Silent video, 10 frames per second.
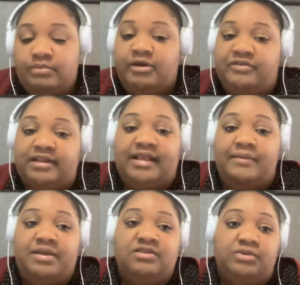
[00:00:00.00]
Perfect.
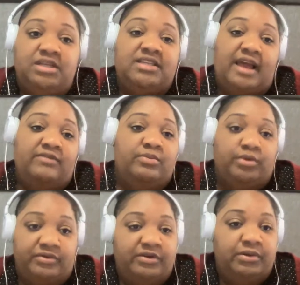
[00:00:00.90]
That means we need to have a
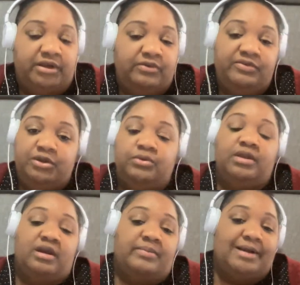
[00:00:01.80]
portfolio view
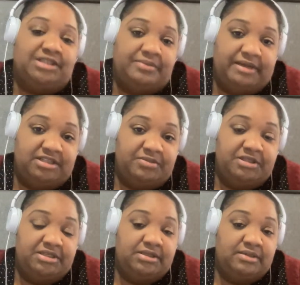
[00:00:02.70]
in our project management
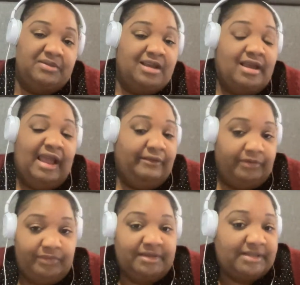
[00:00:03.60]
system.
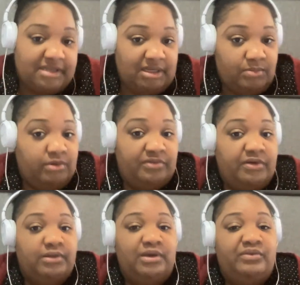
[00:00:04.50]
Everyone doesn't need
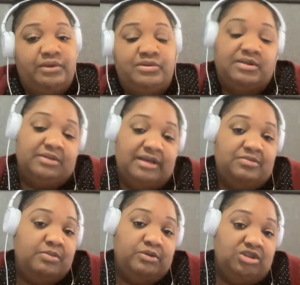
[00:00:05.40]
portfolio view. Sometimes
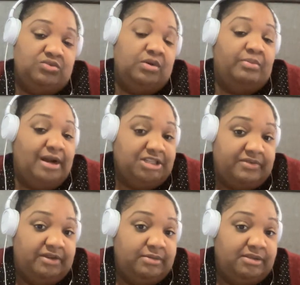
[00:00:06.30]
people just want
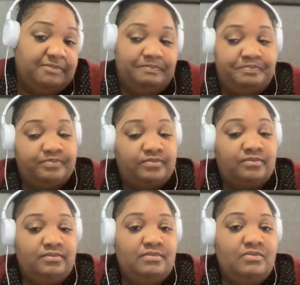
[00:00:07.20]
project views,
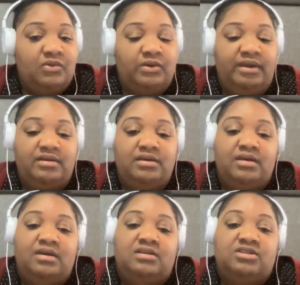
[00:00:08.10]
right?
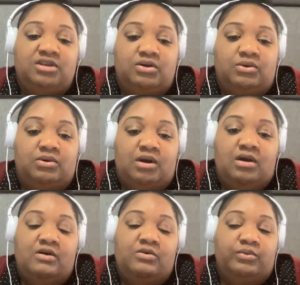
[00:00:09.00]
So,
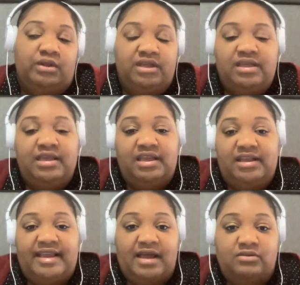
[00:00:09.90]
really getting
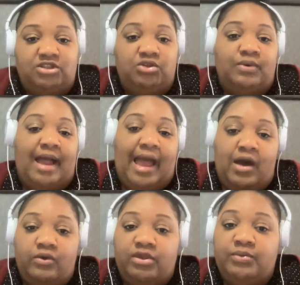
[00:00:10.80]
down to
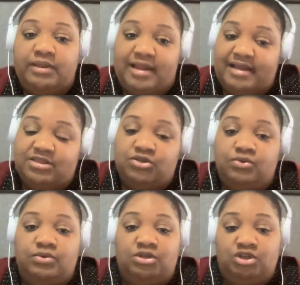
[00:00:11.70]
how you would like
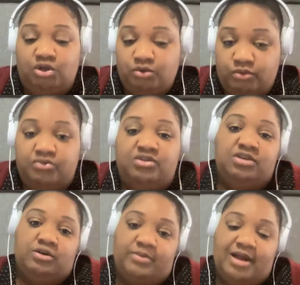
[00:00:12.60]
to use
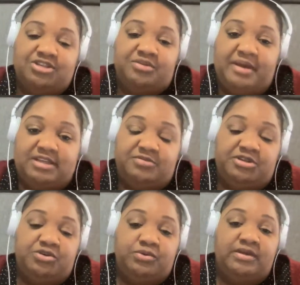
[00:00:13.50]
your project
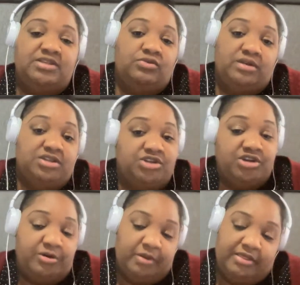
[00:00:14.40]
management tool is going to
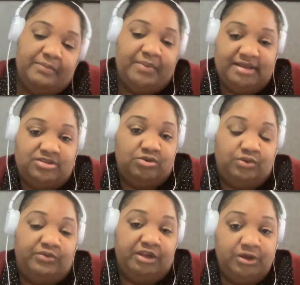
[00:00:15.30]
determine the best
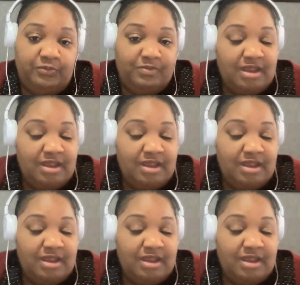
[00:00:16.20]
tool for you.